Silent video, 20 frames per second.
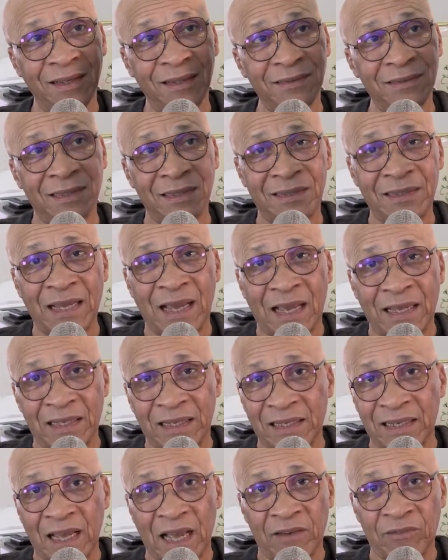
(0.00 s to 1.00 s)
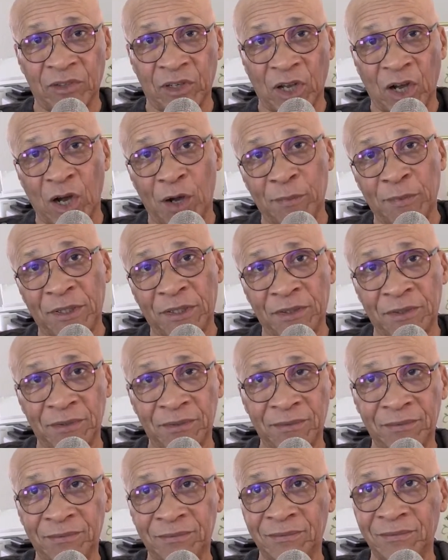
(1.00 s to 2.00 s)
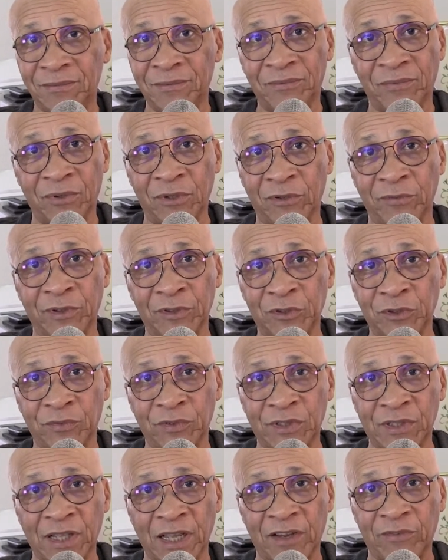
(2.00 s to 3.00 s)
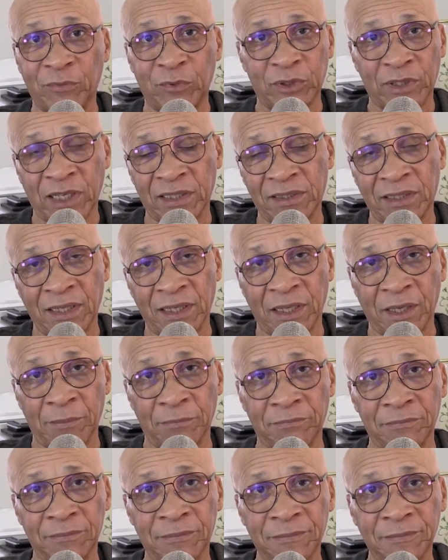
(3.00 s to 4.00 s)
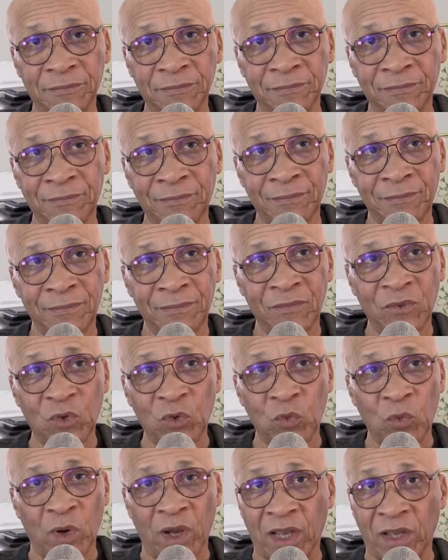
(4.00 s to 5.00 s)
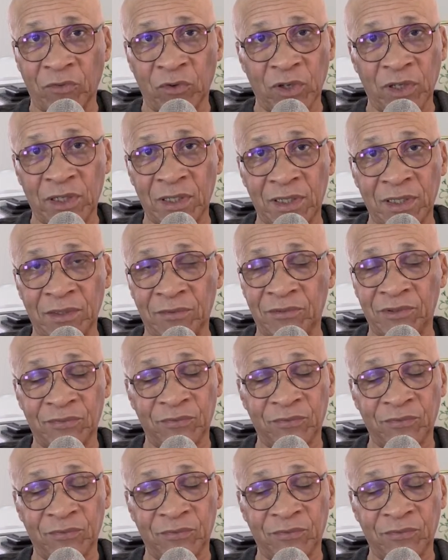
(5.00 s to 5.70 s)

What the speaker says: This guy can have an army for the rest of his life protecting him wherever he lives.